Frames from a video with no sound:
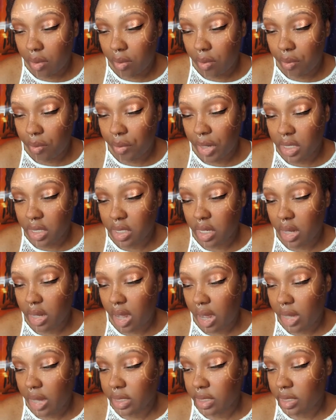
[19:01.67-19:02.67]

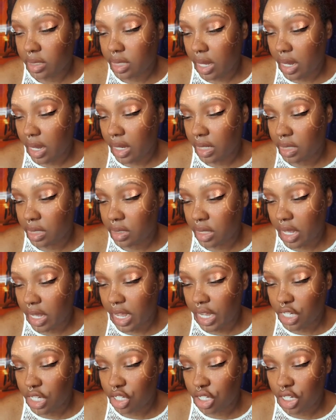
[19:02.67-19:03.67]
Buzzacott says the
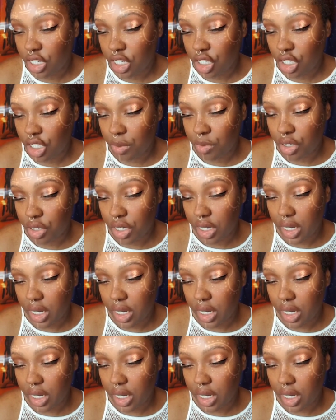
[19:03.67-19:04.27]
ancient Egyptian